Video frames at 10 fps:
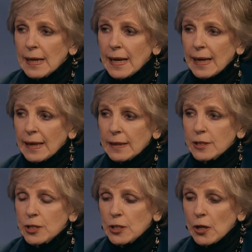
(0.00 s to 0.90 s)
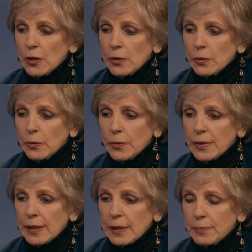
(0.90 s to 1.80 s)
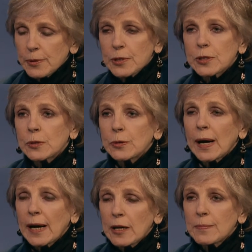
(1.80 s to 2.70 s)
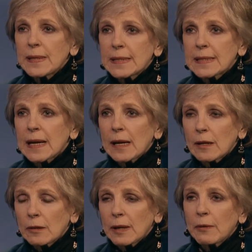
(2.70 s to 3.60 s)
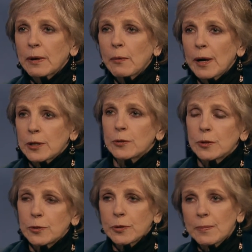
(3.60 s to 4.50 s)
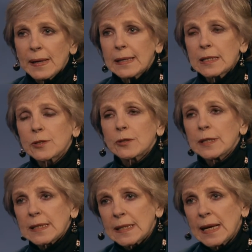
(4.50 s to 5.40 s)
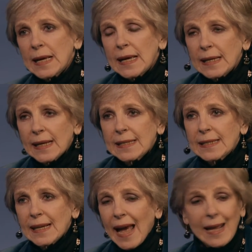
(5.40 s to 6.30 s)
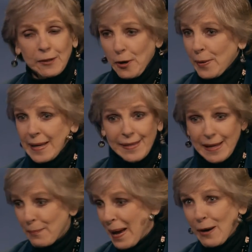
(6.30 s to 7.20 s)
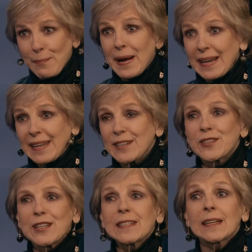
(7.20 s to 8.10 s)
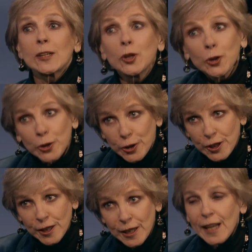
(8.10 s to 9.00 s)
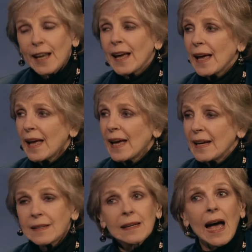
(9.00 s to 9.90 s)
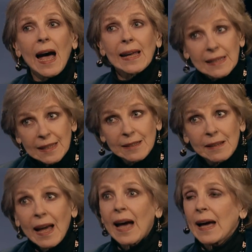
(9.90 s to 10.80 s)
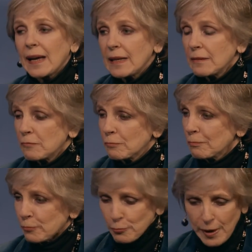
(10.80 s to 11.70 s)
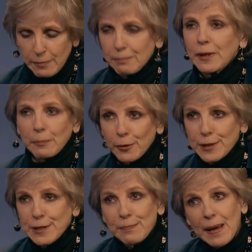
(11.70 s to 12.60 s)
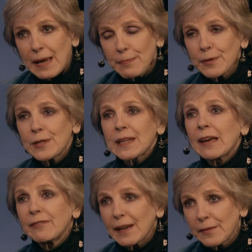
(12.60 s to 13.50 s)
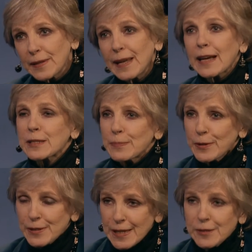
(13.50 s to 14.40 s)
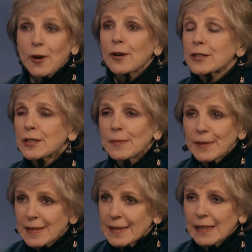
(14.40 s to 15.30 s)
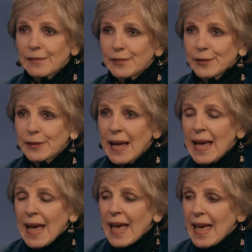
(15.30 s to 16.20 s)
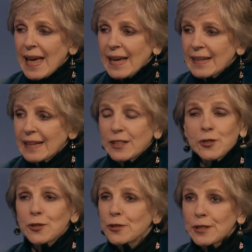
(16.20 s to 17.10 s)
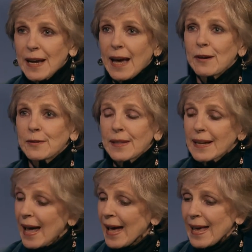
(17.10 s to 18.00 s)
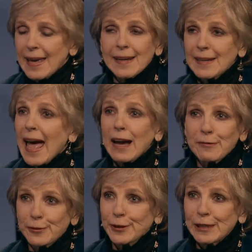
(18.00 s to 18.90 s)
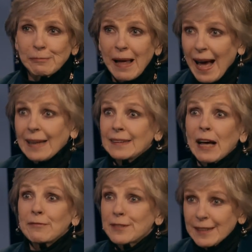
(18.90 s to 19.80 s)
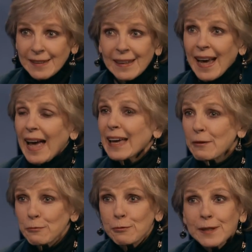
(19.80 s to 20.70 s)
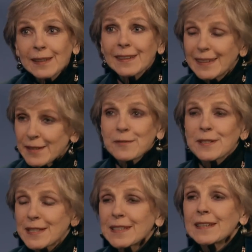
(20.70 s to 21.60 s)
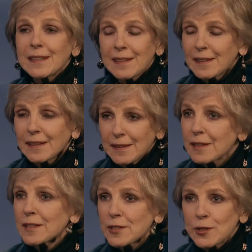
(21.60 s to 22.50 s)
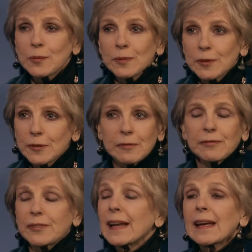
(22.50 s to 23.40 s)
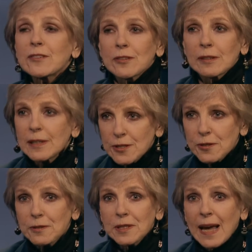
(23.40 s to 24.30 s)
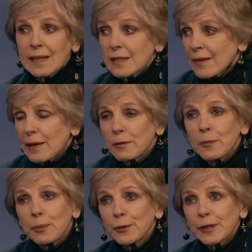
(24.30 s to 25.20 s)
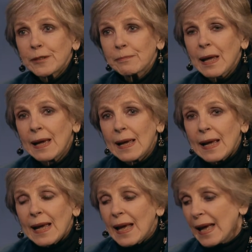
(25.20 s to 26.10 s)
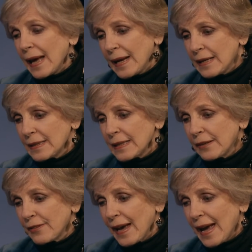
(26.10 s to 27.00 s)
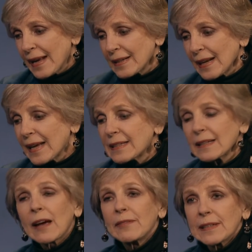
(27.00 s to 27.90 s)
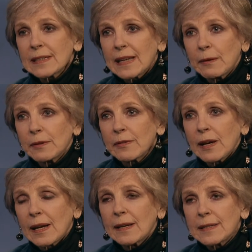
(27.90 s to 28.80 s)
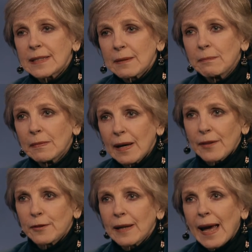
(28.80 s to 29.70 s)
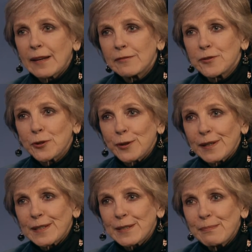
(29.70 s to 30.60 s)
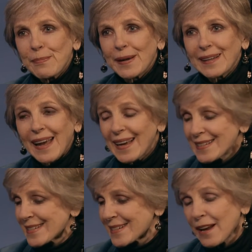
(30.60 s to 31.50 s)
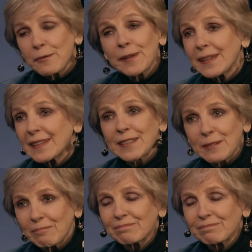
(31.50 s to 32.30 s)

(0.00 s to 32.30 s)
And so the person who hired me said, all right, we want you to do the money stories. And I said, I don't know anything about money. And she said, learn. And I did. I read the books and papers. I found the experts. I talked to them on the telephone. And it turned out that I had a knack for it. I loved it. I got really interested in, in consumer financial issues. I saw they were important. And if I hadn't liked it, obviously, I would have gone on to some other line of journalism. But I stuck with this.